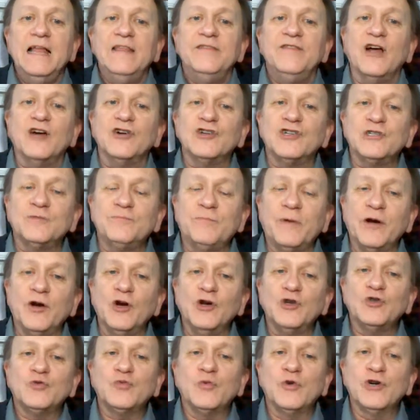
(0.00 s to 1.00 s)
Their
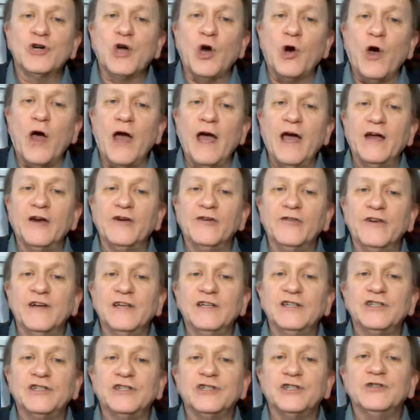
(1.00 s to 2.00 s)
spirits will go enter
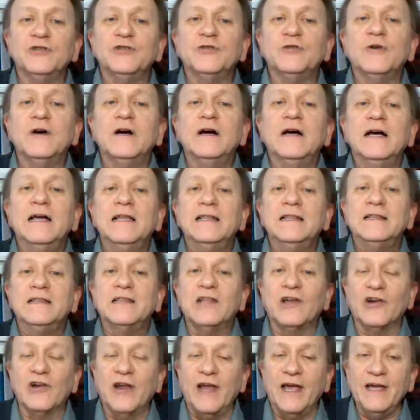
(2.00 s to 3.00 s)
into
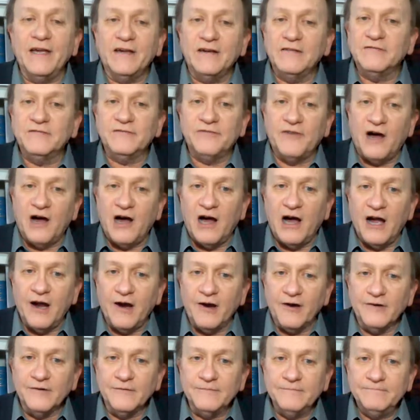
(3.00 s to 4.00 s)
the lake of
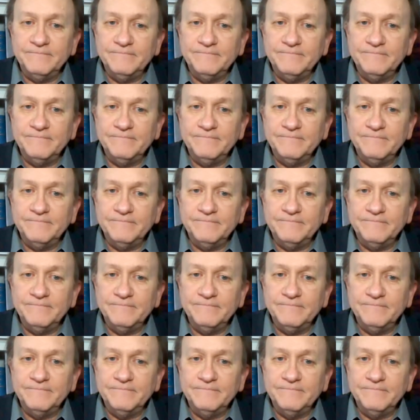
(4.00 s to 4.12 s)
fire.